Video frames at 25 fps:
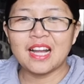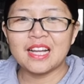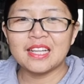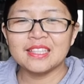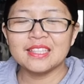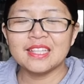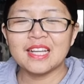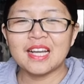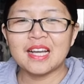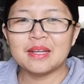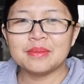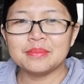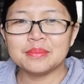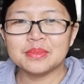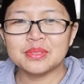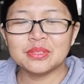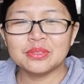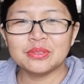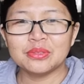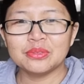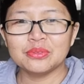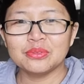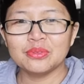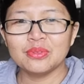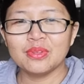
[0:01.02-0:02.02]
I comes
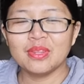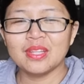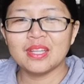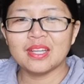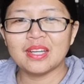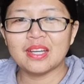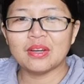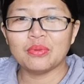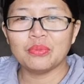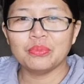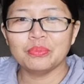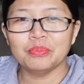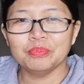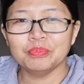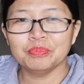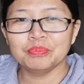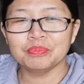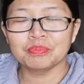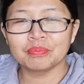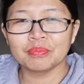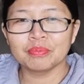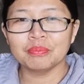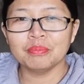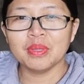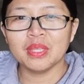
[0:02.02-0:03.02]
to the
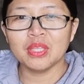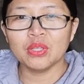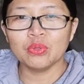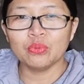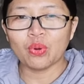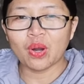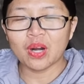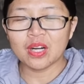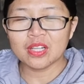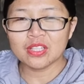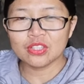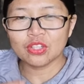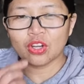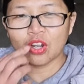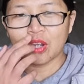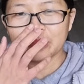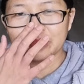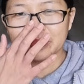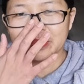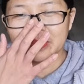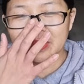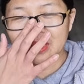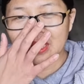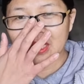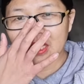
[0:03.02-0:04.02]
main
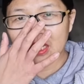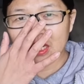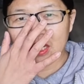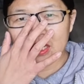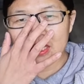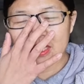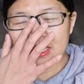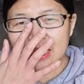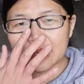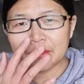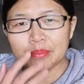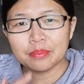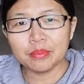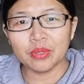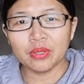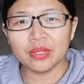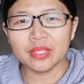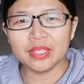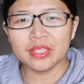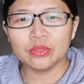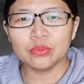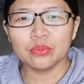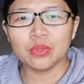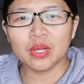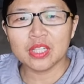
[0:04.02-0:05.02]
workshop, the
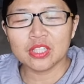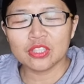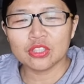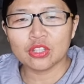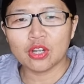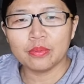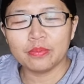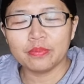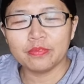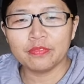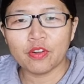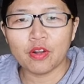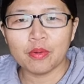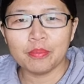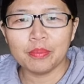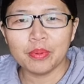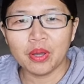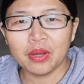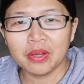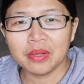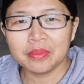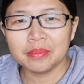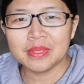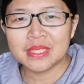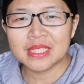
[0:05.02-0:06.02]
assembling workshop for
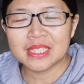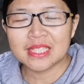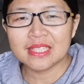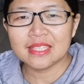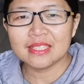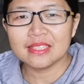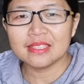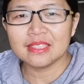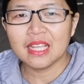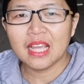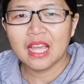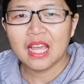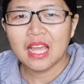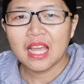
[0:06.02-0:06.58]
block machine.